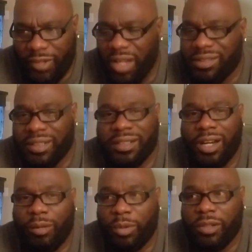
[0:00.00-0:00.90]
I said,
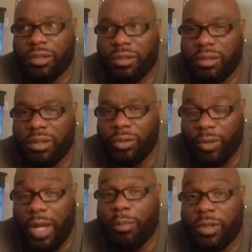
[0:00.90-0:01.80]
no, brother, her
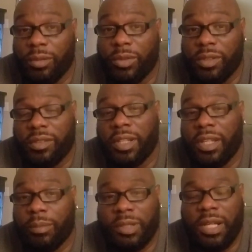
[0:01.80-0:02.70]
grandmother was a
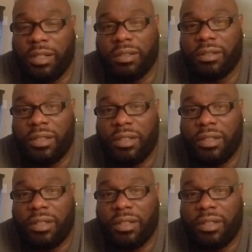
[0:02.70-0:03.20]
slave, but not her.